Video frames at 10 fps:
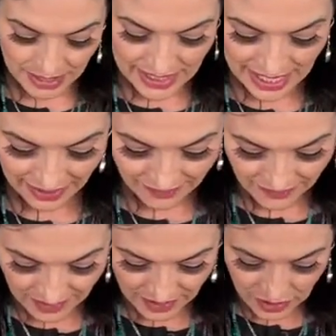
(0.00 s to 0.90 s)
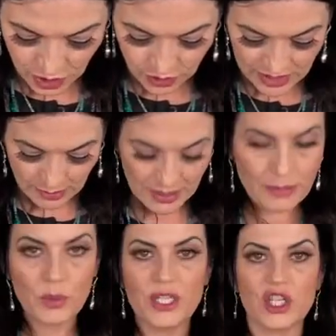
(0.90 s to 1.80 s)
but yeah, so
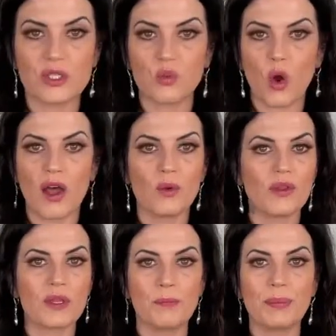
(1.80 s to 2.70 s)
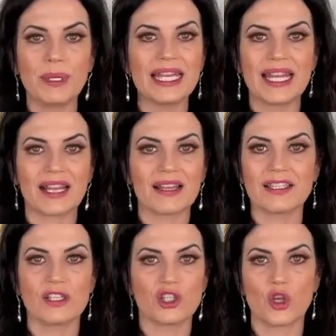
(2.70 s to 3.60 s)
sometimes we just want, the beaded
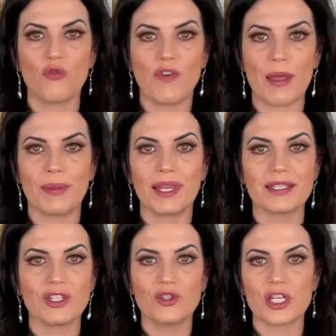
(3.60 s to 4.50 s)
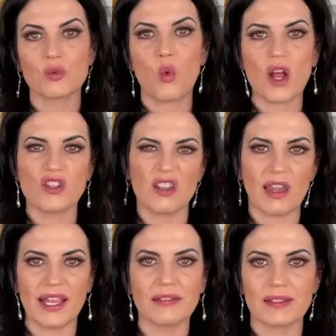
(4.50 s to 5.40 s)
necklace is so fabulous, you just want
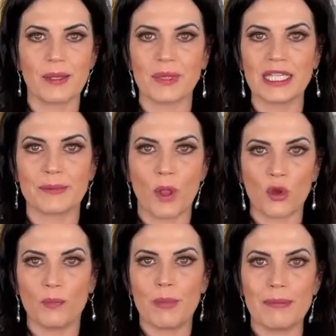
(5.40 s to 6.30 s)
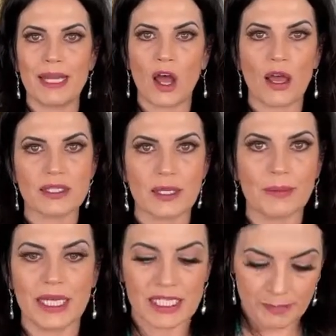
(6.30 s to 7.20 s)
like something smaller, maybe not
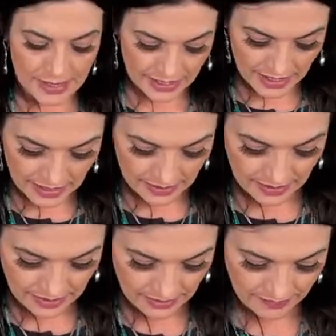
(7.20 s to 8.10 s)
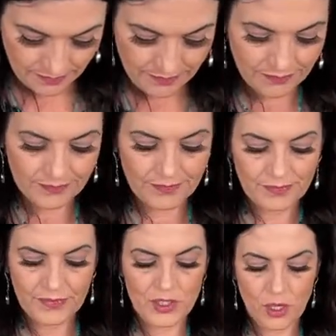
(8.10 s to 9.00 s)
something this big.
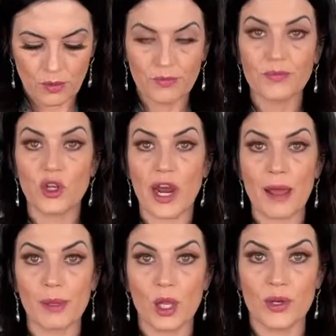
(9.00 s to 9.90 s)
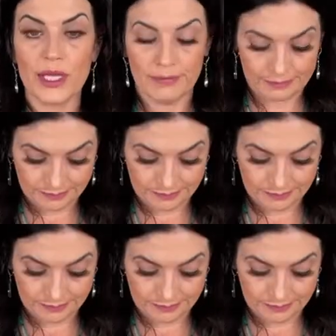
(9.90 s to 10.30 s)
So your abalone.